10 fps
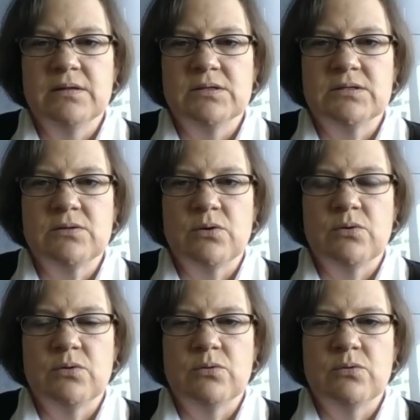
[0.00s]

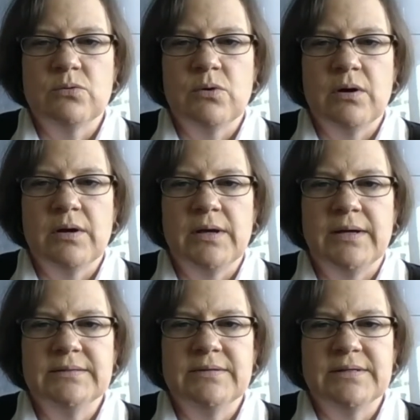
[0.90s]
so
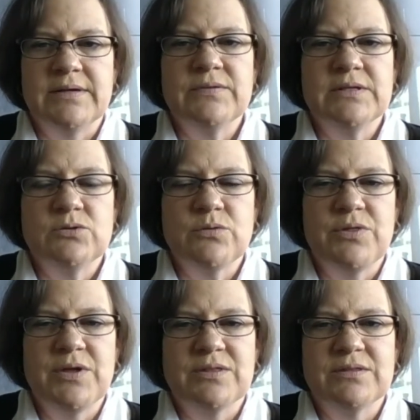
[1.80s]
I, I definitely don't
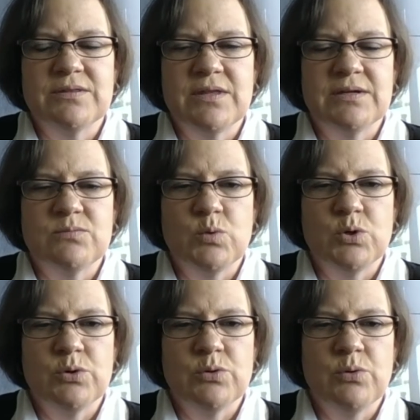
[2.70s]
think that that
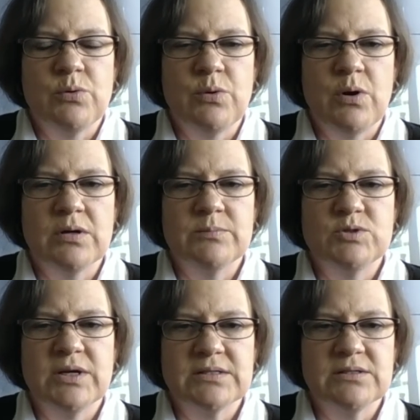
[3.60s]
we're our
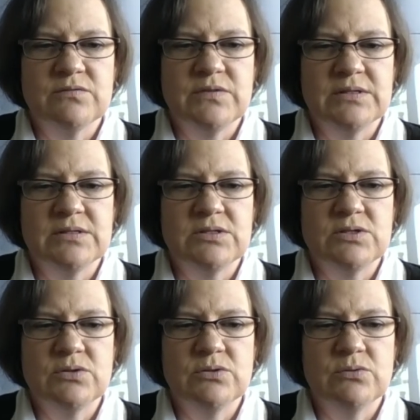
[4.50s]
objective is
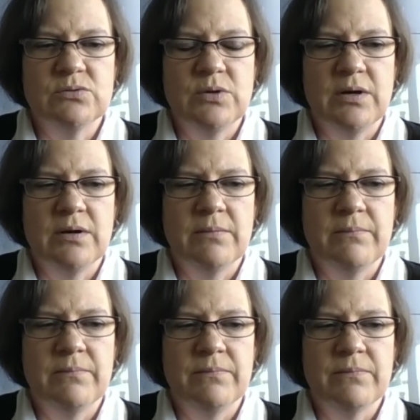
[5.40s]
to,
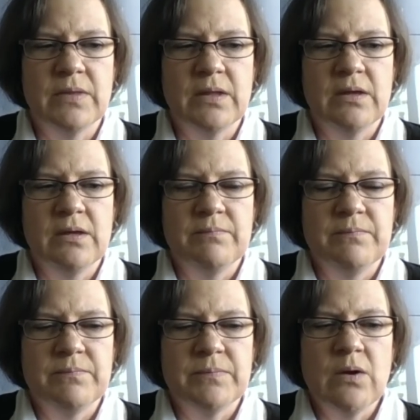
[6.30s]
um,
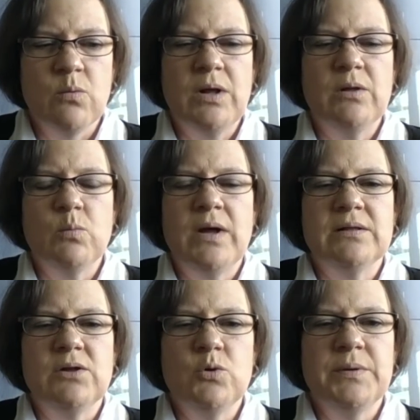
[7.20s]
well, while
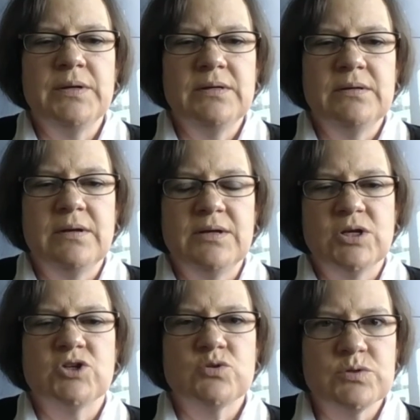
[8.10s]
open
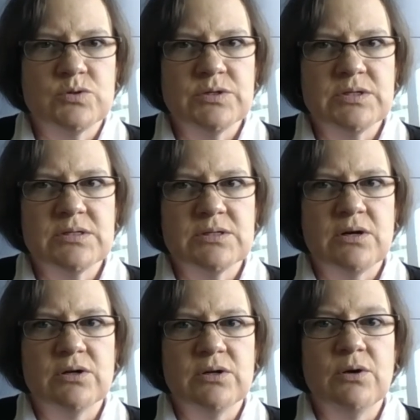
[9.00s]
educational resources
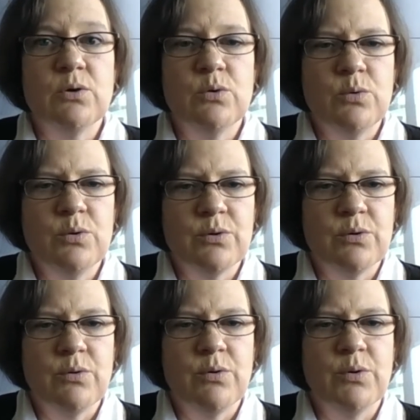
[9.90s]
are low
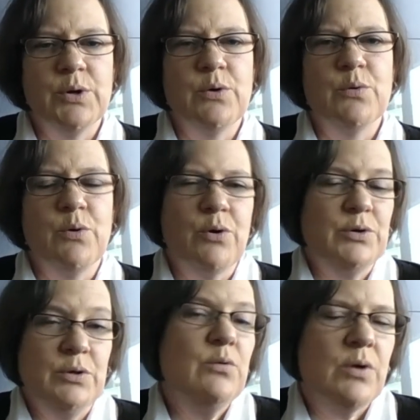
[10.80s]
or no or
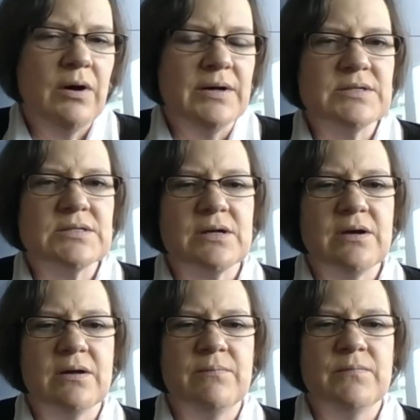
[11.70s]
no cost
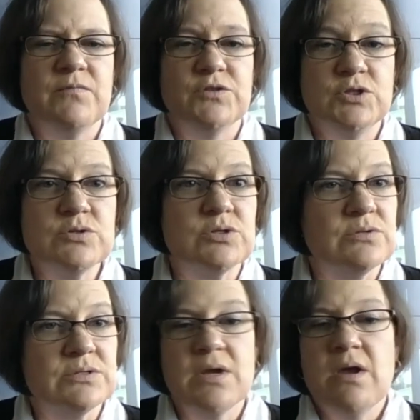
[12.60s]
um, for users,